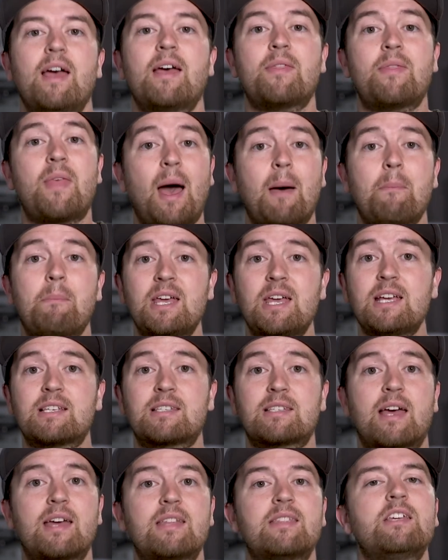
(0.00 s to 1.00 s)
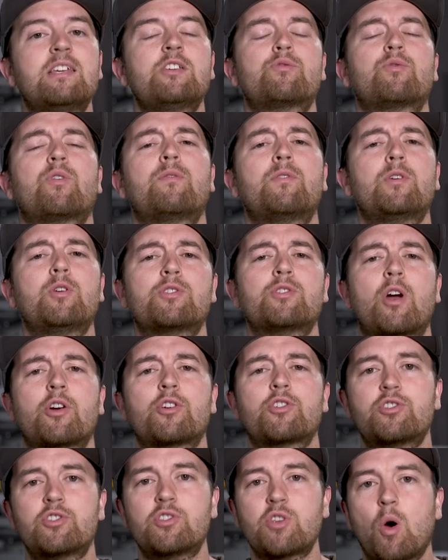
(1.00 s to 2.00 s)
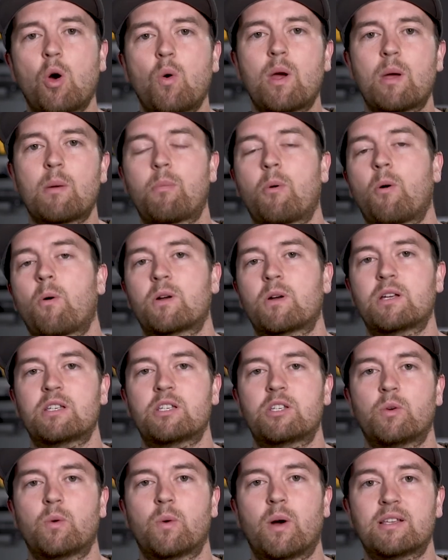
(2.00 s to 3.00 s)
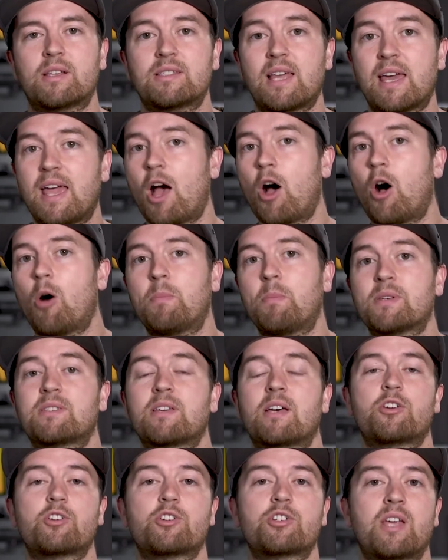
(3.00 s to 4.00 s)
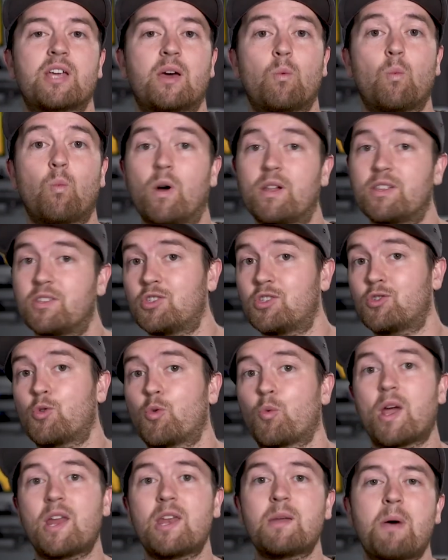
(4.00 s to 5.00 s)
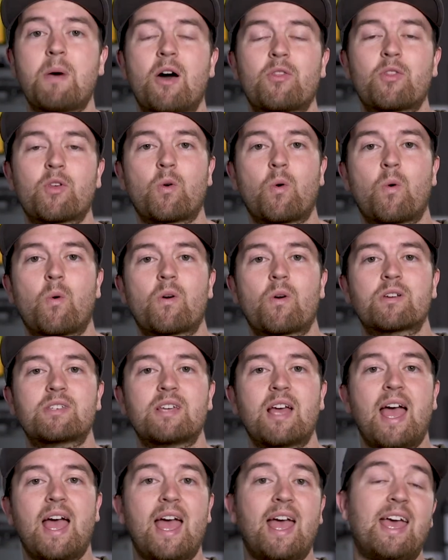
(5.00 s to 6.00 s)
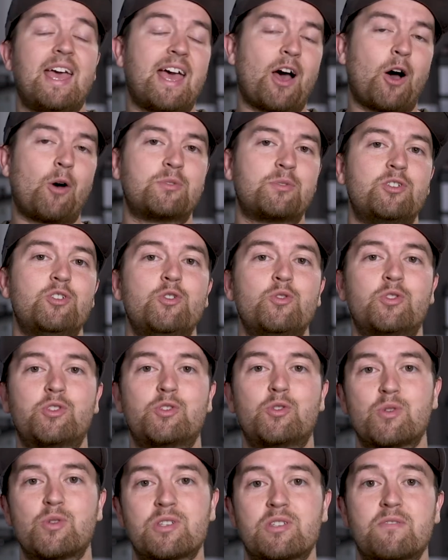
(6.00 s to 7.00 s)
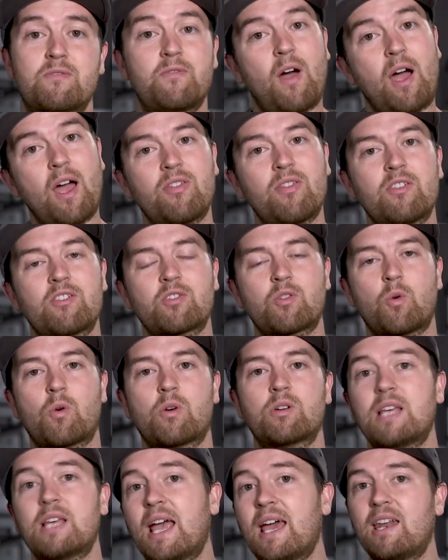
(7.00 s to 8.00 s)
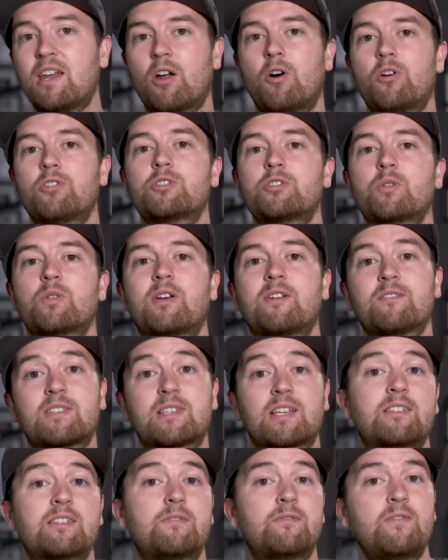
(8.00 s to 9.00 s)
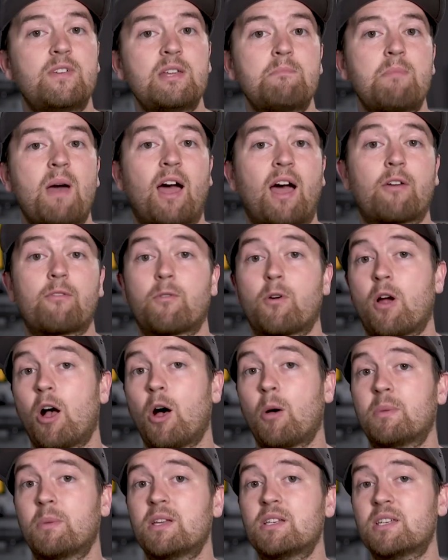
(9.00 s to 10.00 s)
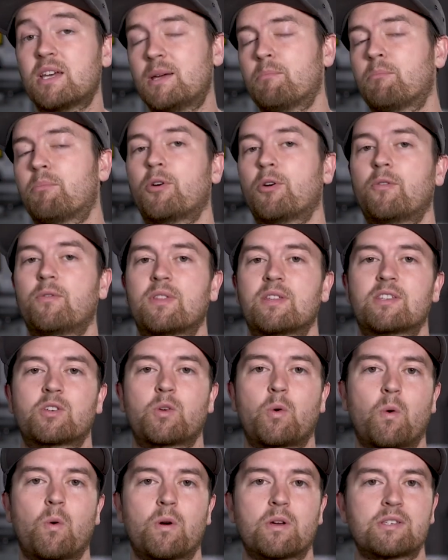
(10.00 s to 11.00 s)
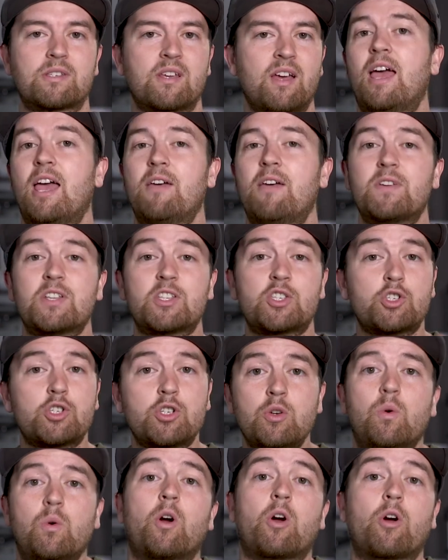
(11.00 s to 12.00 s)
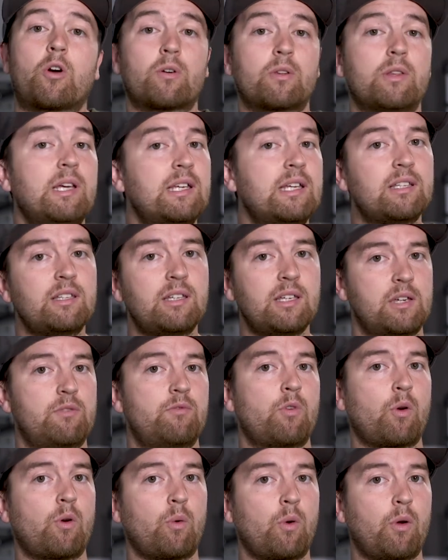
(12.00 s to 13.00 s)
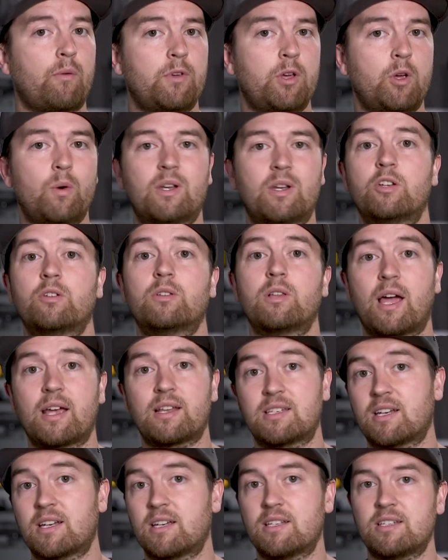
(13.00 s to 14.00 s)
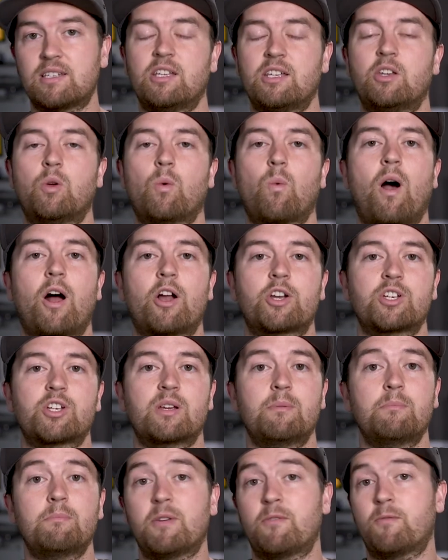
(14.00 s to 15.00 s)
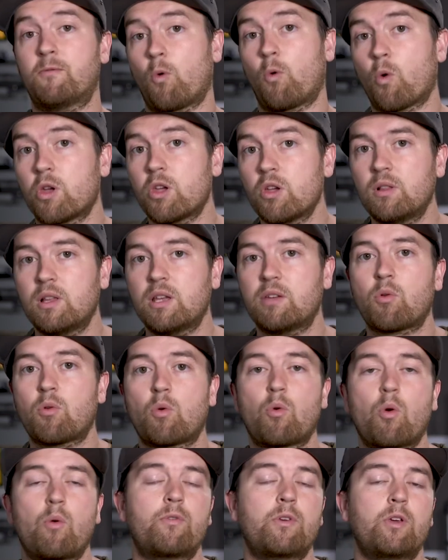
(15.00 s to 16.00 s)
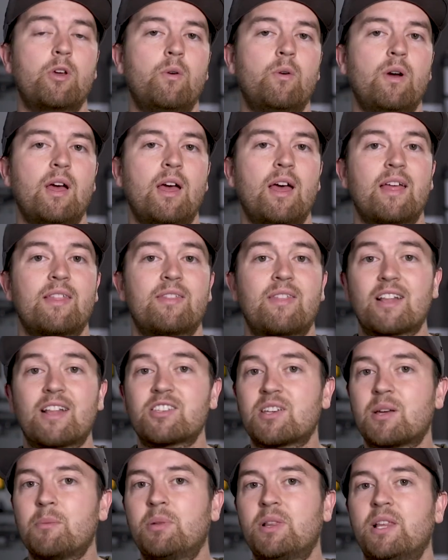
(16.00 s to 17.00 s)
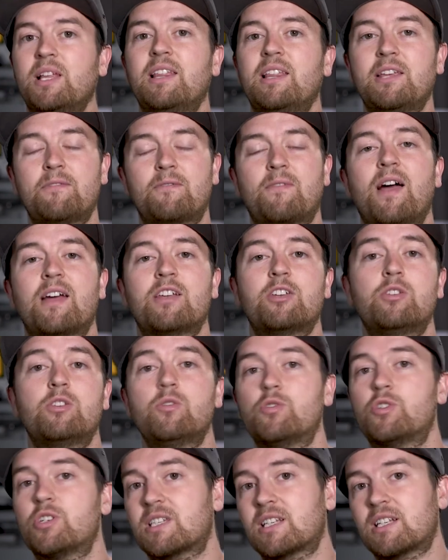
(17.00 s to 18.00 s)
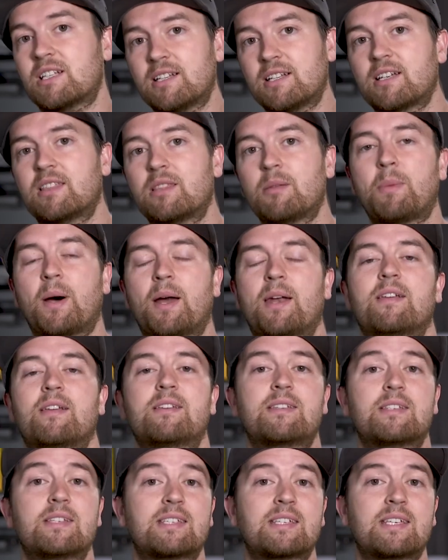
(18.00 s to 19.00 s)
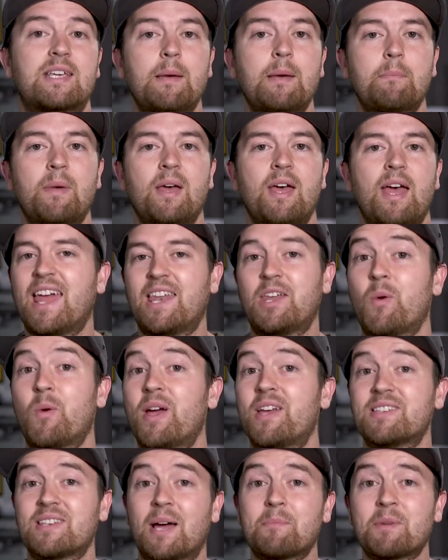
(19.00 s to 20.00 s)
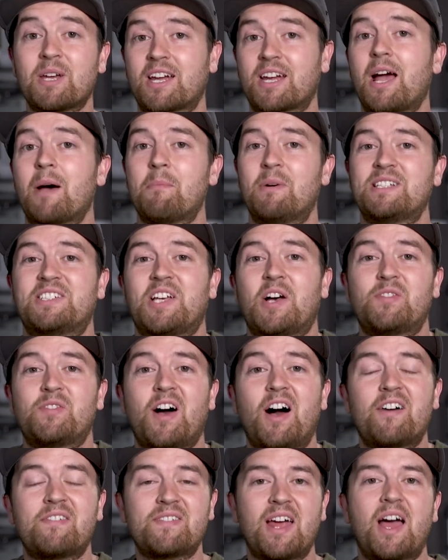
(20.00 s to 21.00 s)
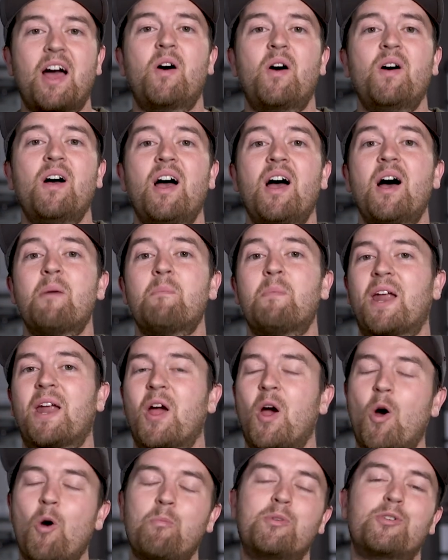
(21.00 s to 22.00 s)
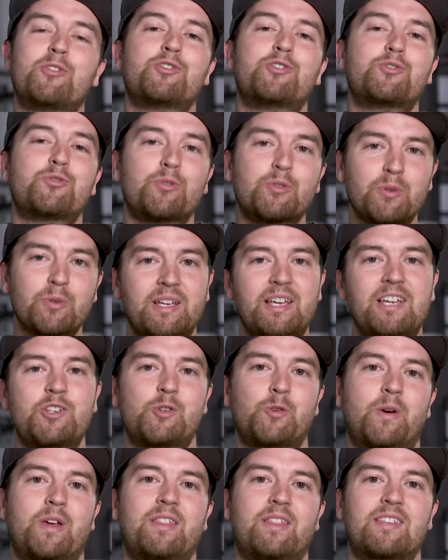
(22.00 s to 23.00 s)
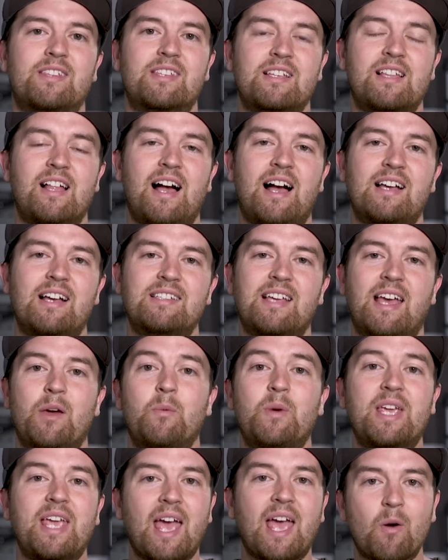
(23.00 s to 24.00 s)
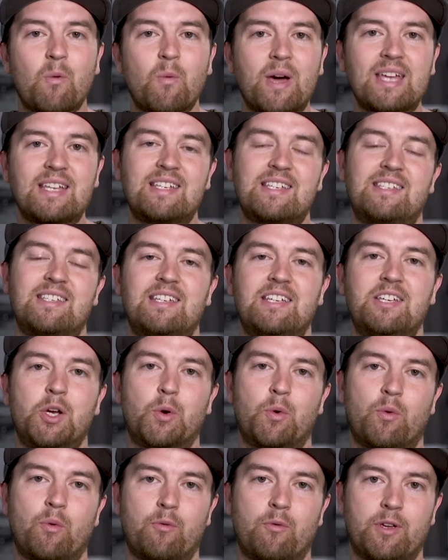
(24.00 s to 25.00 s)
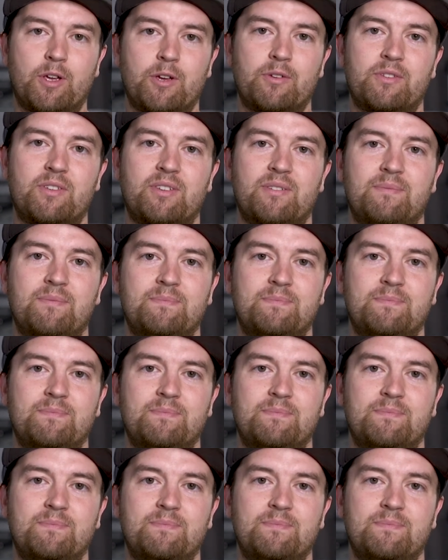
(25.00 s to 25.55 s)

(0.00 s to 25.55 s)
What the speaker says: That being said, these reviews are so important to us. They help us understand what's great about the course, it helps new students find this course, and it also gives us feedback for helping to improve this course. If it's too early to leave a review and you'd like to continue watching before you leave a review, that's completely fine too. Just click the button to skip. Anyways, I'm gonna cut myself off now, but I hope you're truly enjoying this class and we can't wait to see your reviews.